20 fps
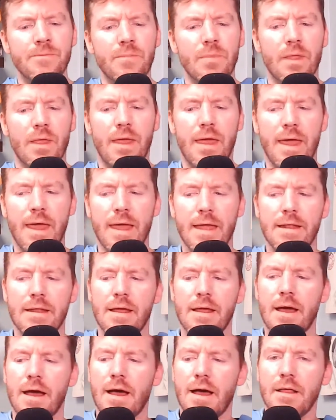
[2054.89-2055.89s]
And
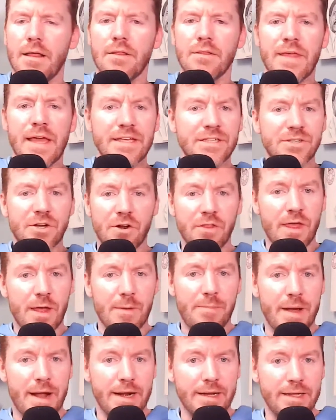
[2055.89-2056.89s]
they started that
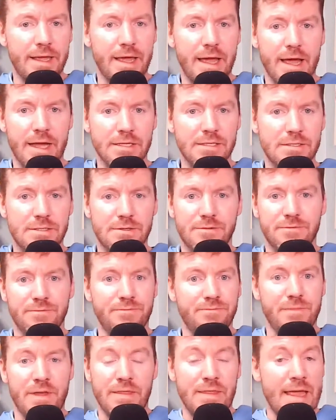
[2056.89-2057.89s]
podcast,
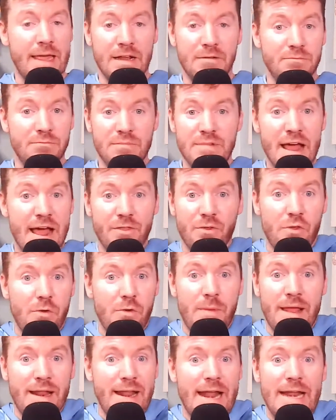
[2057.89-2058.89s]
and neither of them
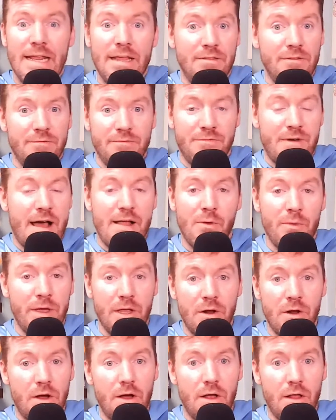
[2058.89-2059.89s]
had any following at
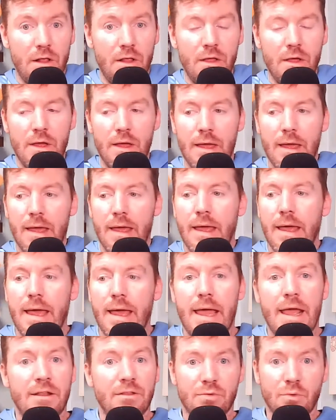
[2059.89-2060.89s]
all.
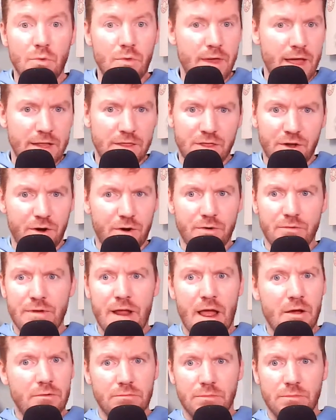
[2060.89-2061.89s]
And through that,
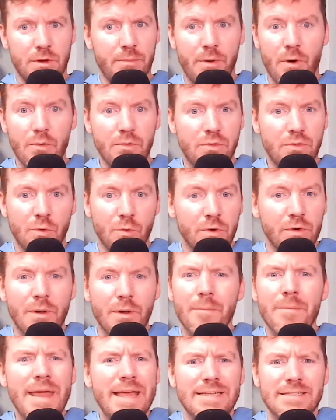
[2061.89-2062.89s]
they're both doing
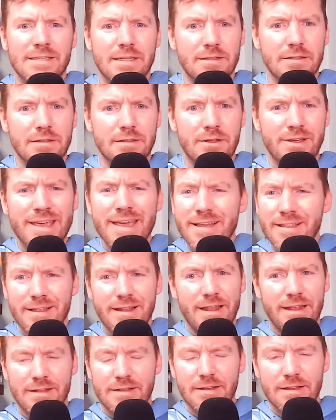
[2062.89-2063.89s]
amazing. They're killing it.